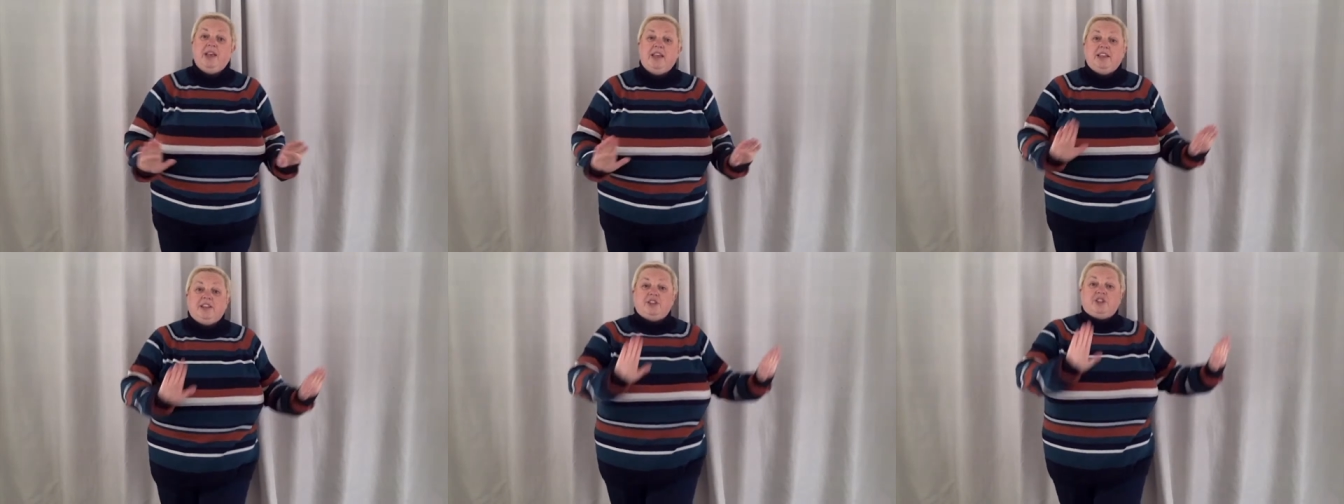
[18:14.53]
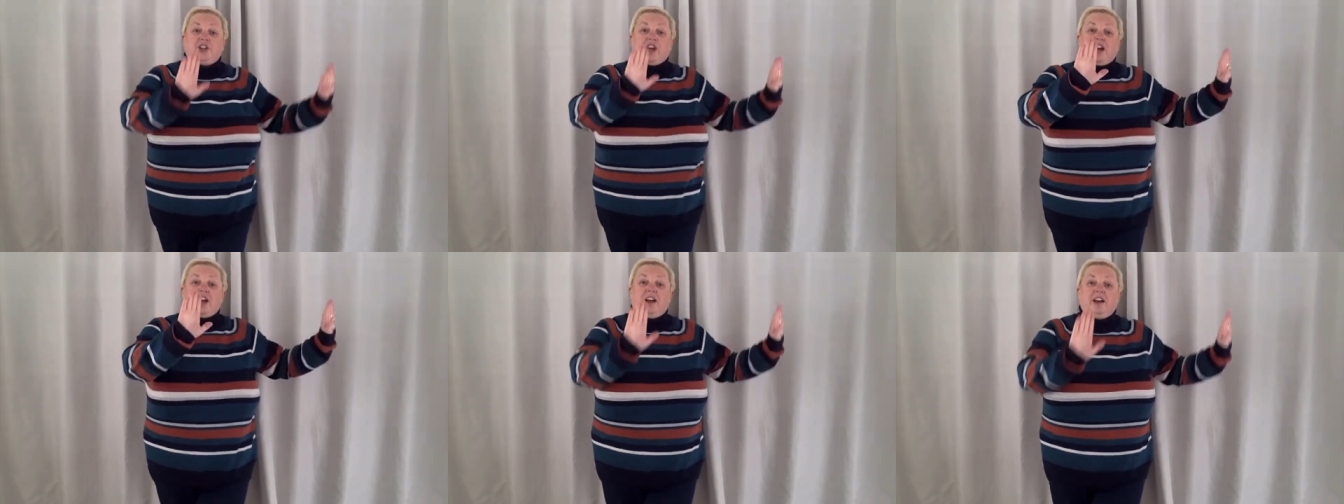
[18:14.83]

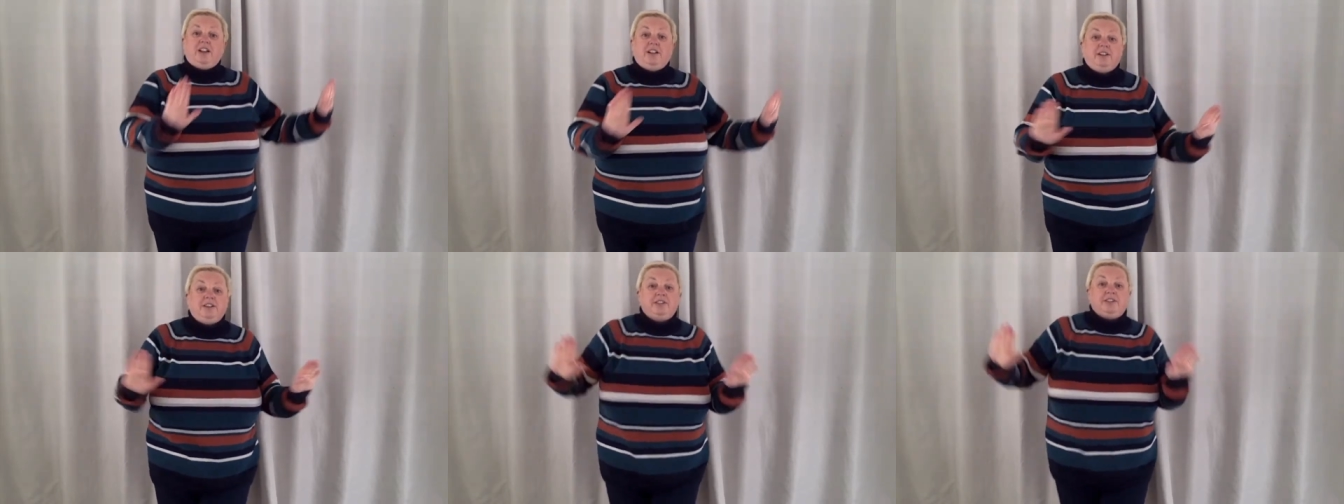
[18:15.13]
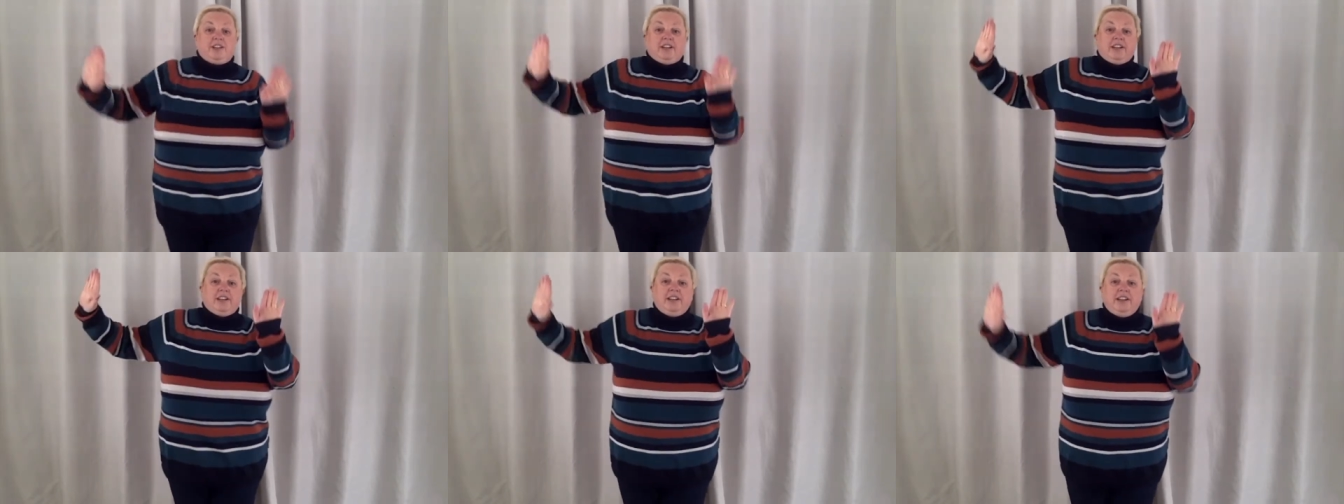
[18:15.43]

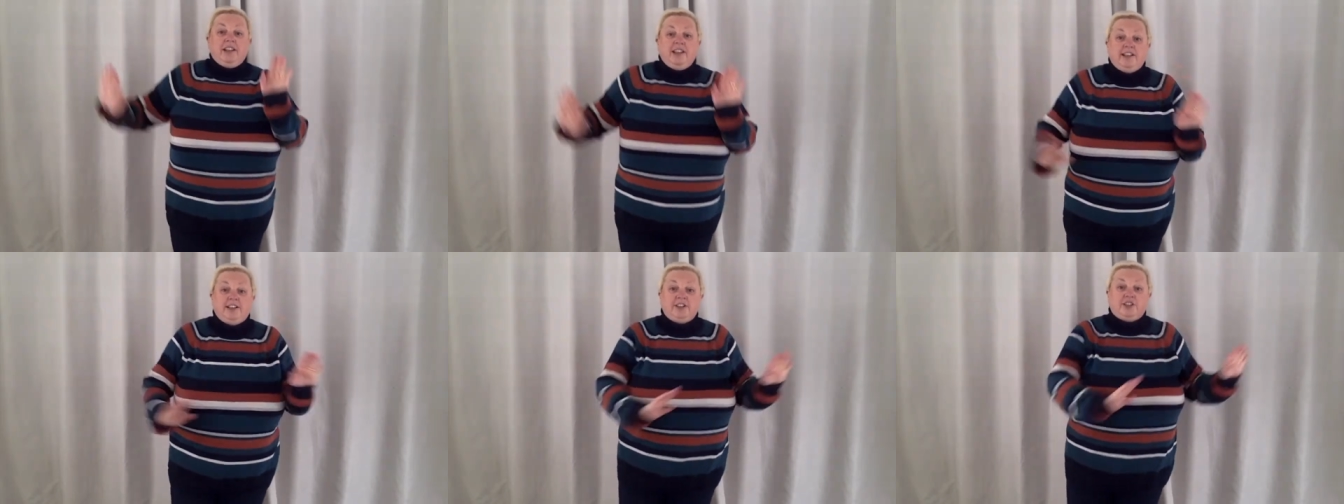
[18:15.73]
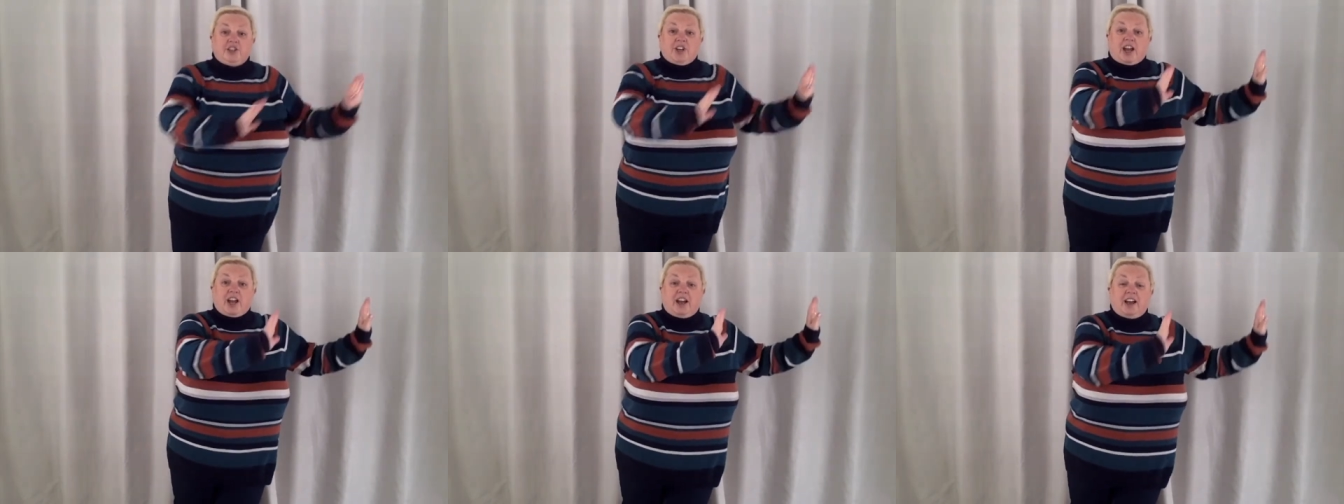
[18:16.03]
Charleston,
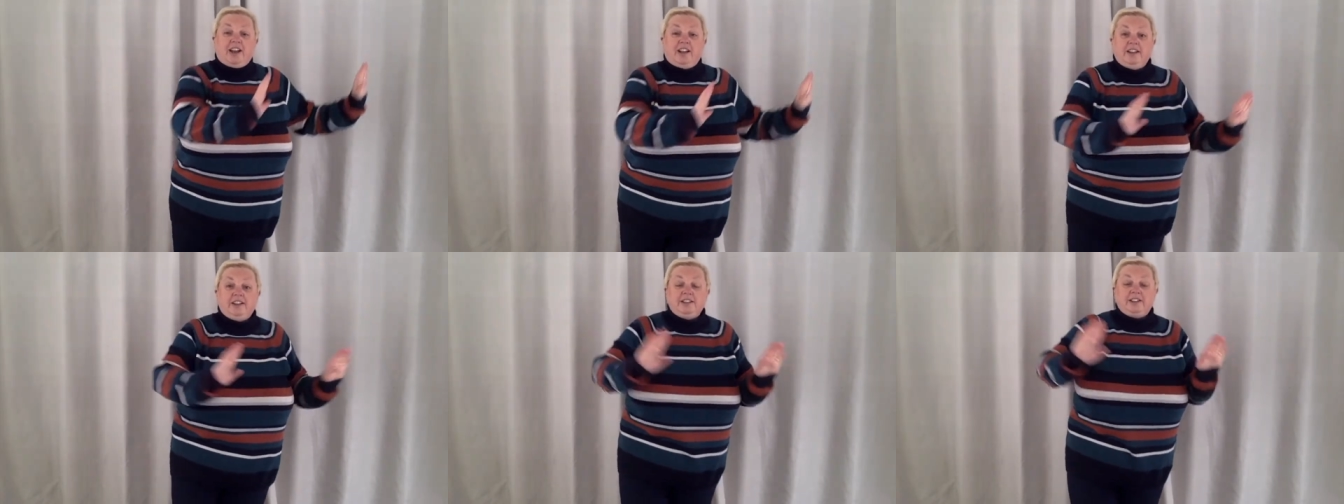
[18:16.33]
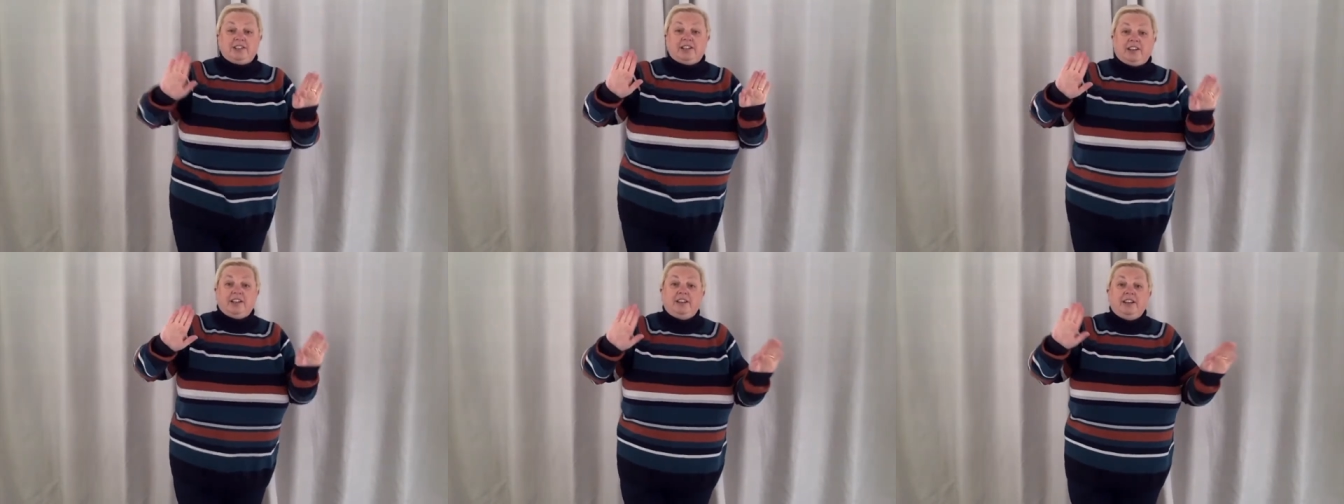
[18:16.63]

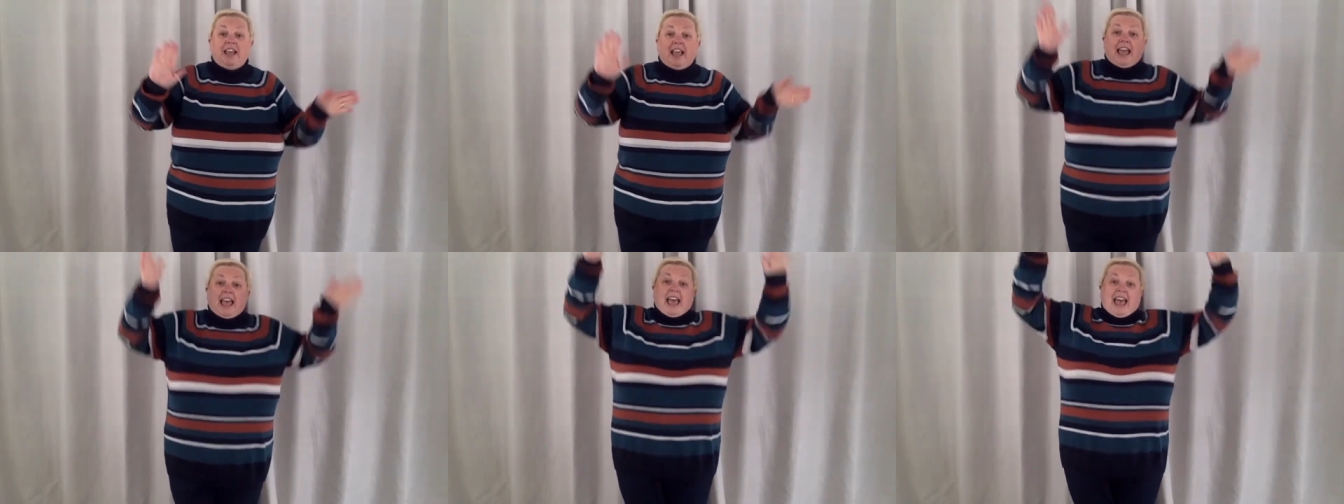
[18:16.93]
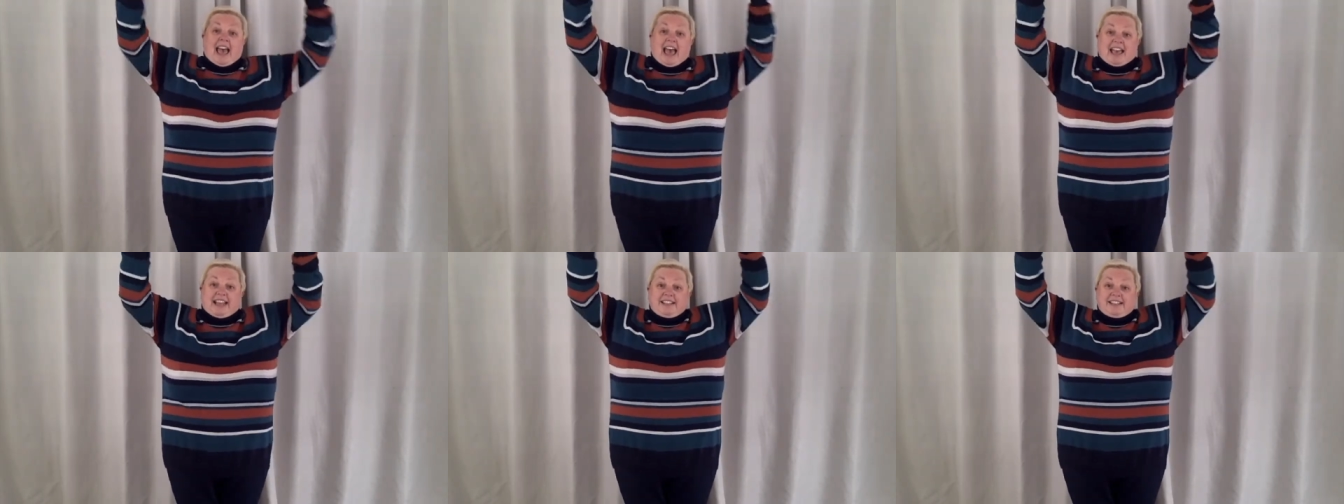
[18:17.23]
Charleston,
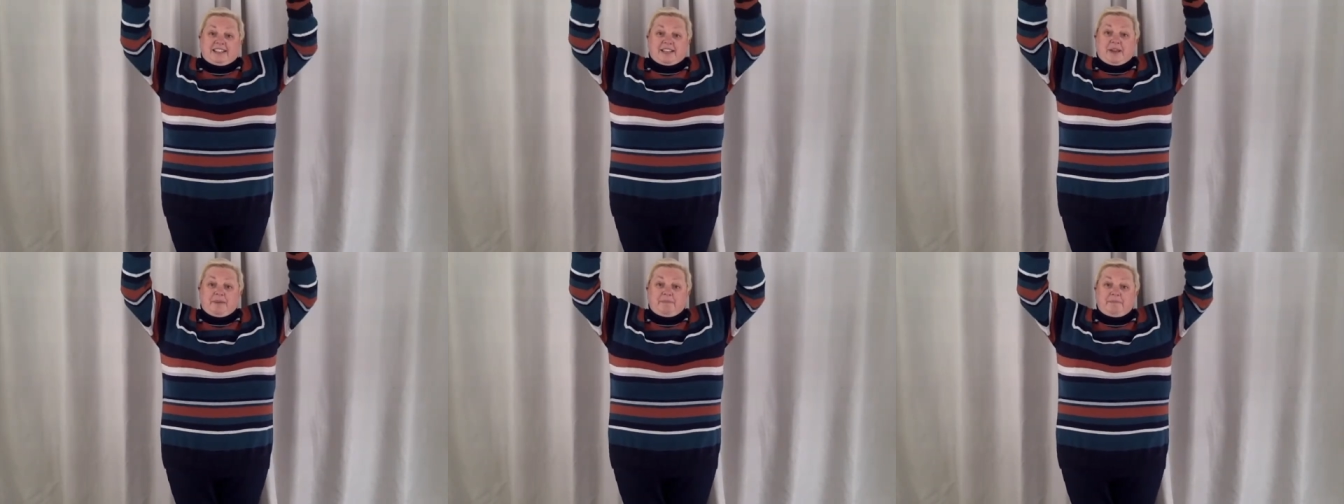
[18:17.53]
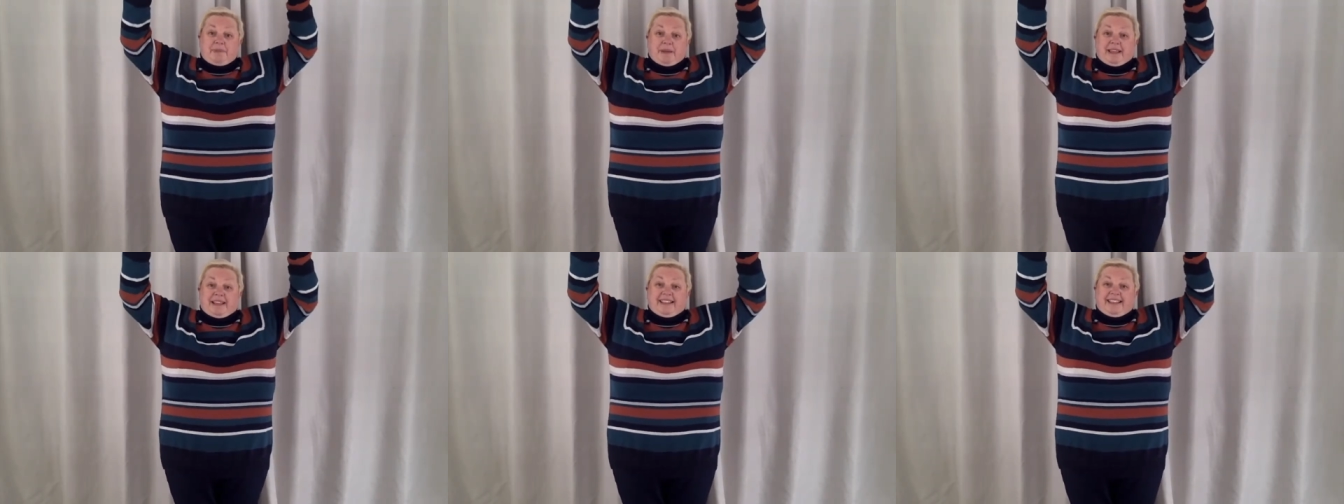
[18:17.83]
hands up
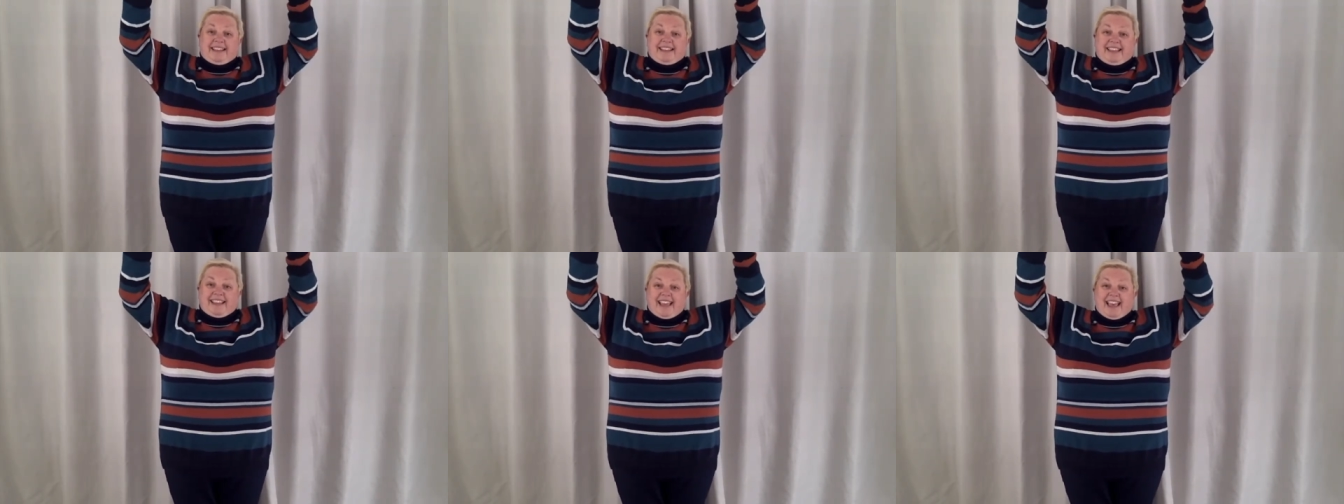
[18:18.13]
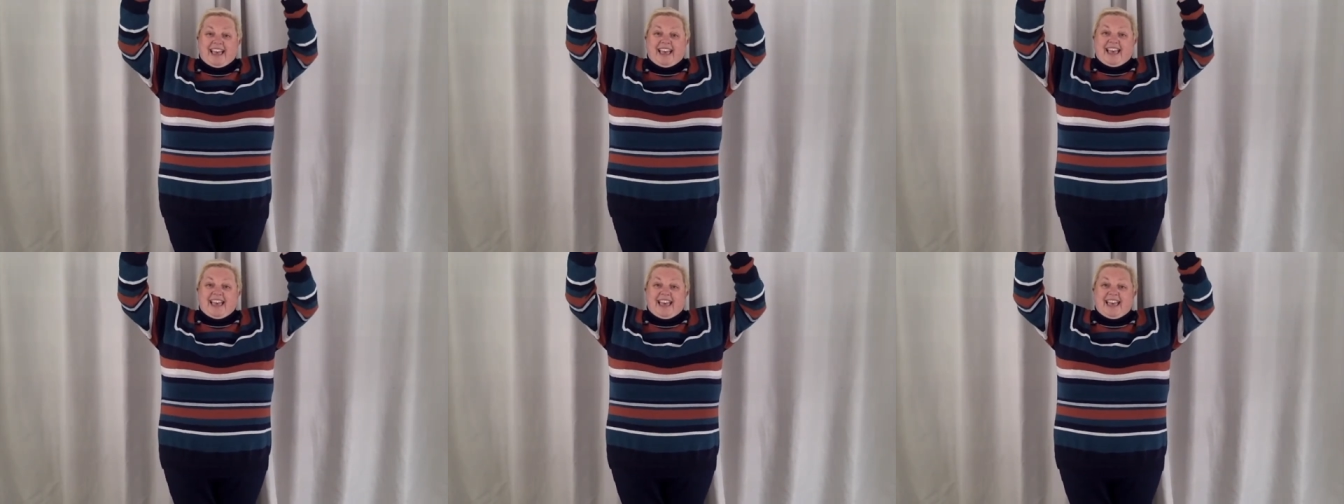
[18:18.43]
in the
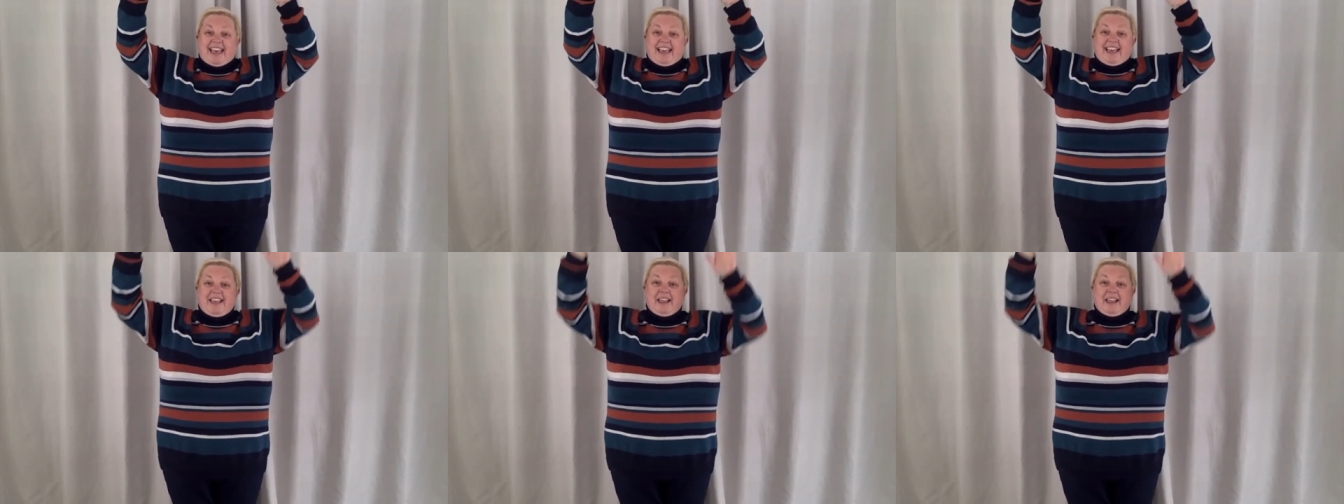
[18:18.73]
air.